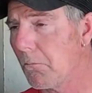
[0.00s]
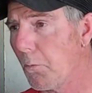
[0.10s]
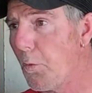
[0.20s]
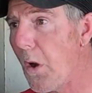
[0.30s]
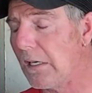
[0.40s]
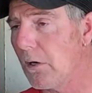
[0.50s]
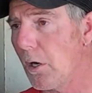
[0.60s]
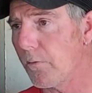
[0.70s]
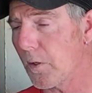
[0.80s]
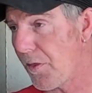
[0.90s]

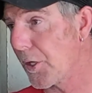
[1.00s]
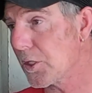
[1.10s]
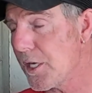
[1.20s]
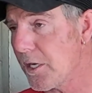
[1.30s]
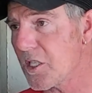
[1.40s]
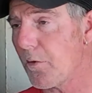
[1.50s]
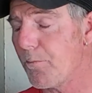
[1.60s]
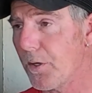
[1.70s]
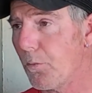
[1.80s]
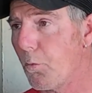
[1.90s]
in 13 years, we've
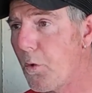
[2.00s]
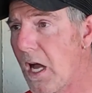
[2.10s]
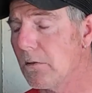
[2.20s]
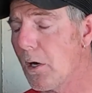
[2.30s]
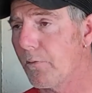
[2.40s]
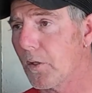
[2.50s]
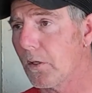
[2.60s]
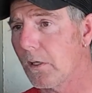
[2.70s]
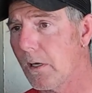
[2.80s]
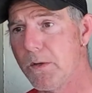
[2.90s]
put well
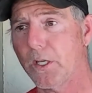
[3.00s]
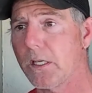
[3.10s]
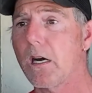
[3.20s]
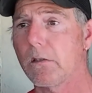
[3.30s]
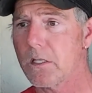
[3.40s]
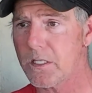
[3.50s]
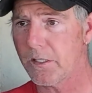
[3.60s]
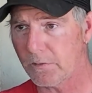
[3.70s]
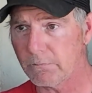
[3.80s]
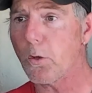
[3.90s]
over $1 million
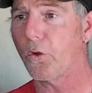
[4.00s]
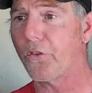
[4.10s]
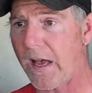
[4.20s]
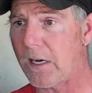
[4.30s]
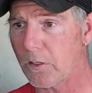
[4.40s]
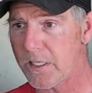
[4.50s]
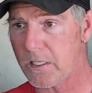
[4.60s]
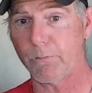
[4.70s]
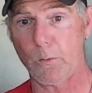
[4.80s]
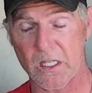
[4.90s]
into local salaries
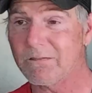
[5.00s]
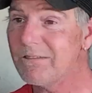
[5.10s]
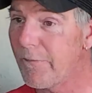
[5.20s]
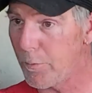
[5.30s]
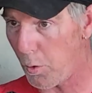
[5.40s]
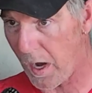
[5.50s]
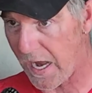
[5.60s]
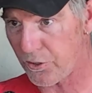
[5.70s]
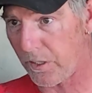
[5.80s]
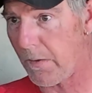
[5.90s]
with a livable
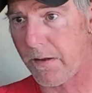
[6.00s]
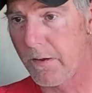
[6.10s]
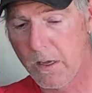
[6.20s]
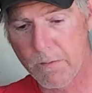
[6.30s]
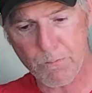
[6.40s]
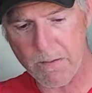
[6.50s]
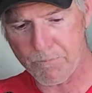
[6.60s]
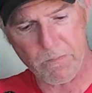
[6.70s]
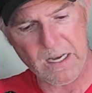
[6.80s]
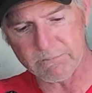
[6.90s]
wage. Like
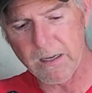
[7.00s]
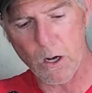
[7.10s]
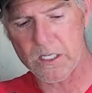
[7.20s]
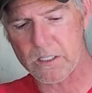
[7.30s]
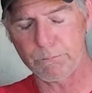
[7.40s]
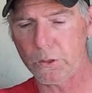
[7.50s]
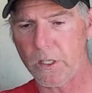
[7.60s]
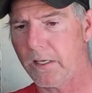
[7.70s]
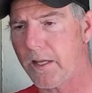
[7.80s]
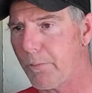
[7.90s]
my lowest
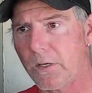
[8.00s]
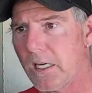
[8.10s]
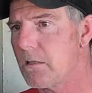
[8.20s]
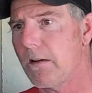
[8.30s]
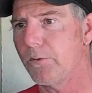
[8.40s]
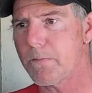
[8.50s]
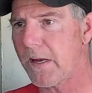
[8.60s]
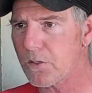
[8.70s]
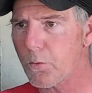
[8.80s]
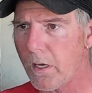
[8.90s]
employee at the apprentice level is
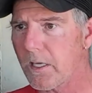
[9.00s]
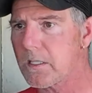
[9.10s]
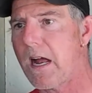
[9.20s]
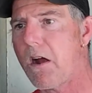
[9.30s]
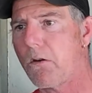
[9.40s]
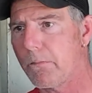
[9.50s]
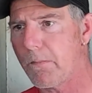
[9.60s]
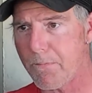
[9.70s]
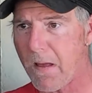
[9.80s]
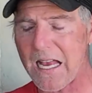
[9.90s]
making $20 an hour, and
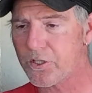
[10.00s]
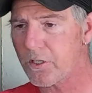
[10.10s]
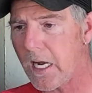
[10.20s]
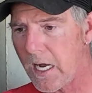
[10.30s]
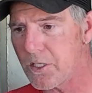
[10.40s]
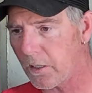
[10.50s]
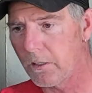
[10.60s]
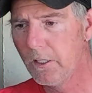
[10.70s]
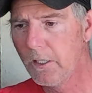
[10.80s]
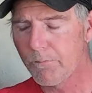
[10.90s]
my master guides are
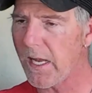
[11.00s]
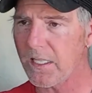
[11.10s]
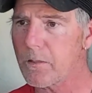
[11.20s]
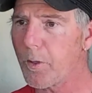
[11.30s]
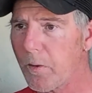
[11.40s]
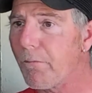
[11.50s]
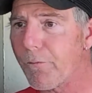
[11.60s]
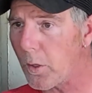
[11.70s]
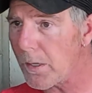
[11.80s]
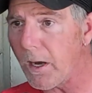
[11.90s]
making somewhere around
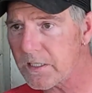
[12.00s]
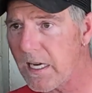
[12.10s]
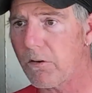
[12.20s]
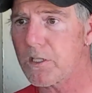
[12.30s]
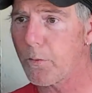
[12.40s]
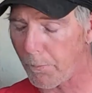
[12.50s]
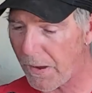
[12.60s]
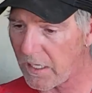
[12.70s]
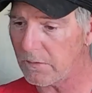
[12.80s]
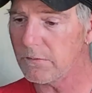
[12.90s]
$40 an hour. So we are
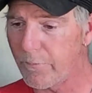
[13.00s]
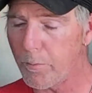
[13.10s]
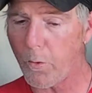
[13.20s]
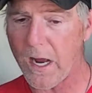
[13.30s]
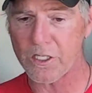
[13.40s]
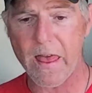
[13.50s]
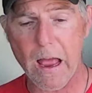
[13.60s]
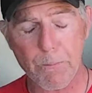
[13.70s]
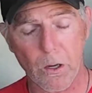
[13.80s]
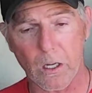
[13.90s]
paying a livable wage, and
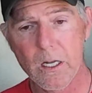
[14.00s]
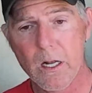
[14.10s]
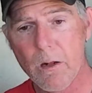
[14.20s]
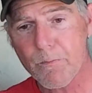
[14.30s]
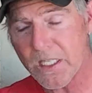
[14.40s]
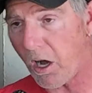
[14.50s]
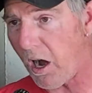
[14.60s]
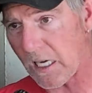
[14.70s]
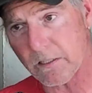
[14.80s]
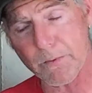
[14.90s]
that part is
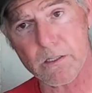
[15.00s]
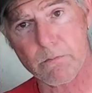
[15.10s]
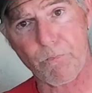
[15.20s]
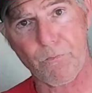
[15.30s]
awesome, because